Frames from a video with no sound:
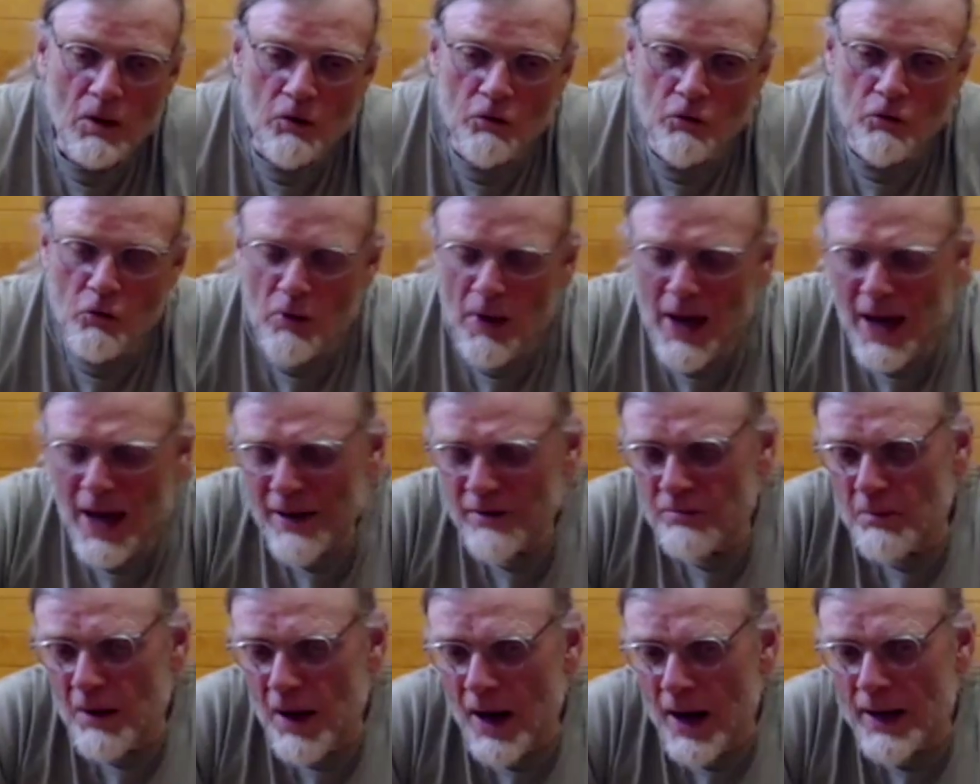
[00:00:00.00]
So
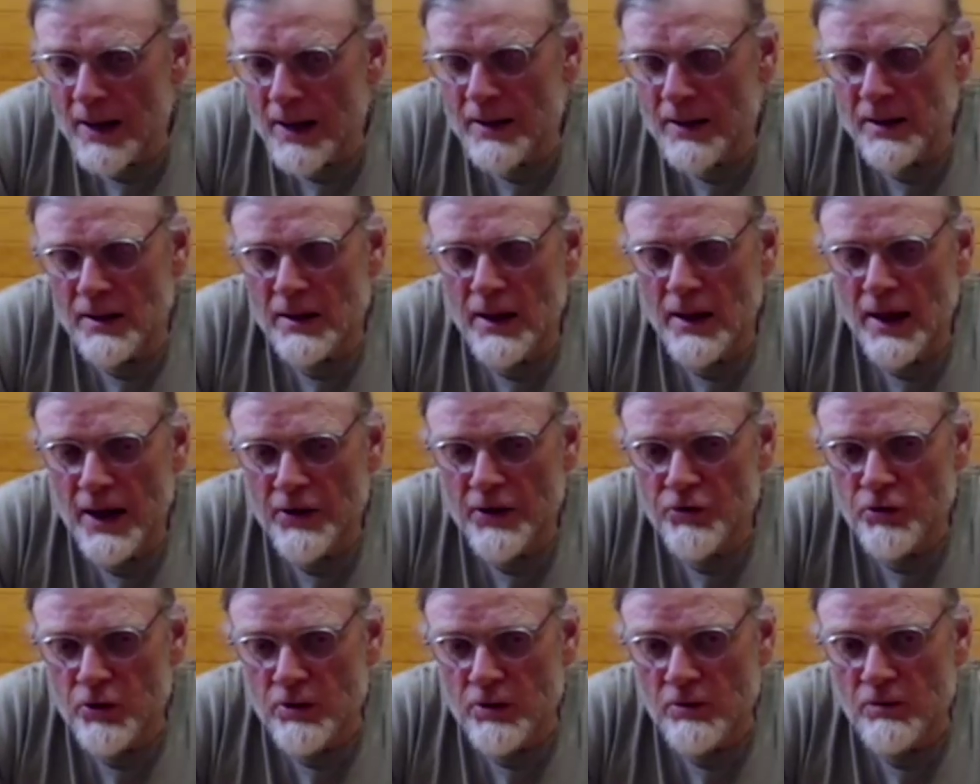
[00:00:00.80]
that's my
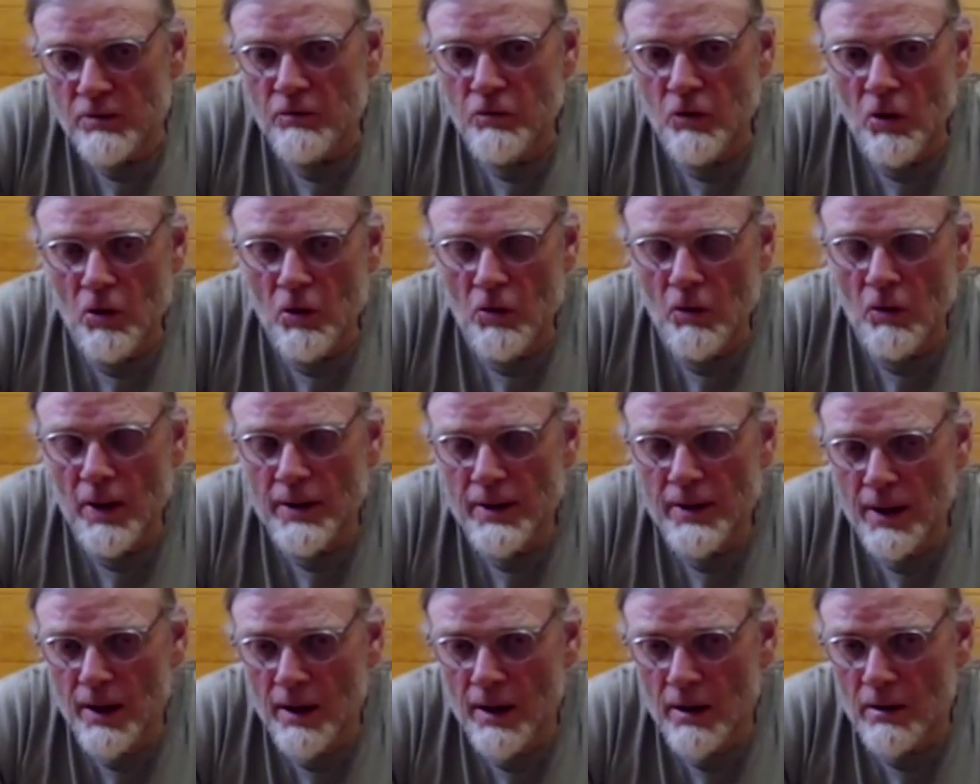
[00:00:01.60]
indication for
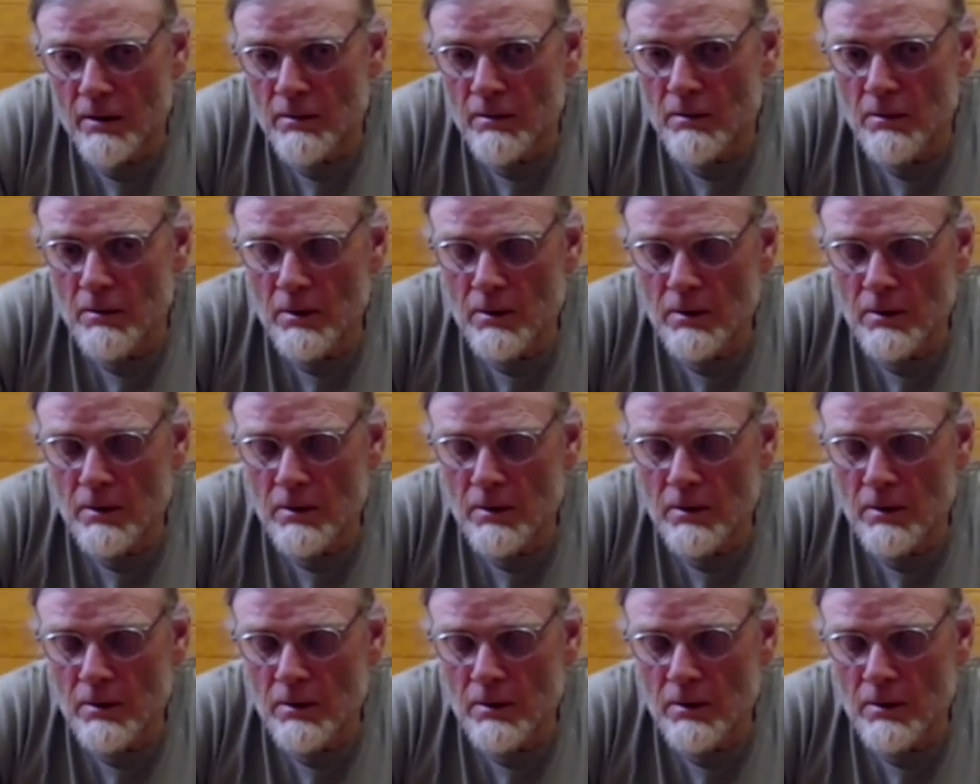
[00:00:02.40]
when they're